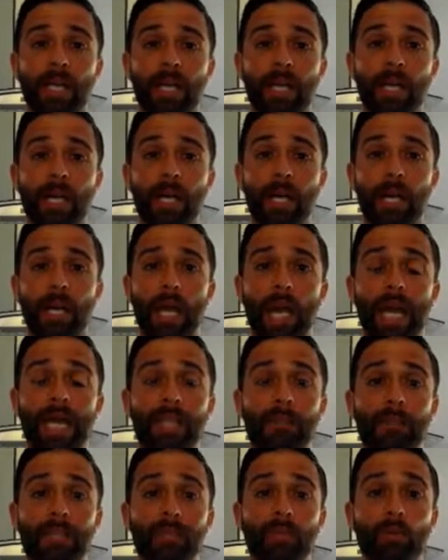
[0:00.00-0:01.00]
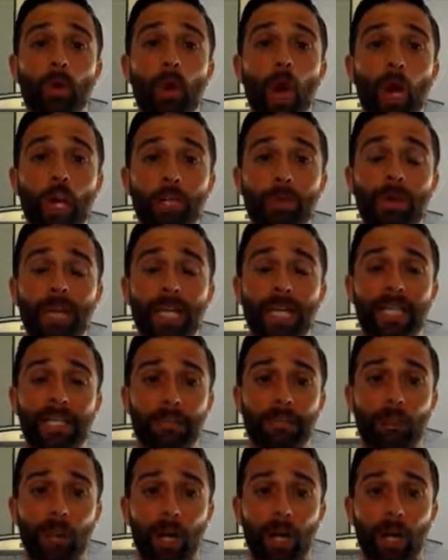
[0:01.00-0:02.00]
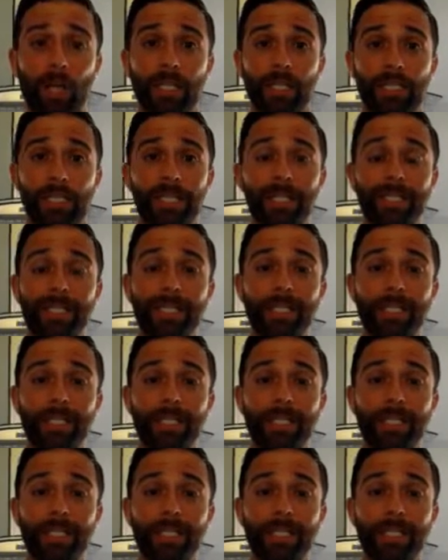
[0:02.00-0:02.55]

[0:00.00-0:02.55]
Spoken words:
AMS will automatically pause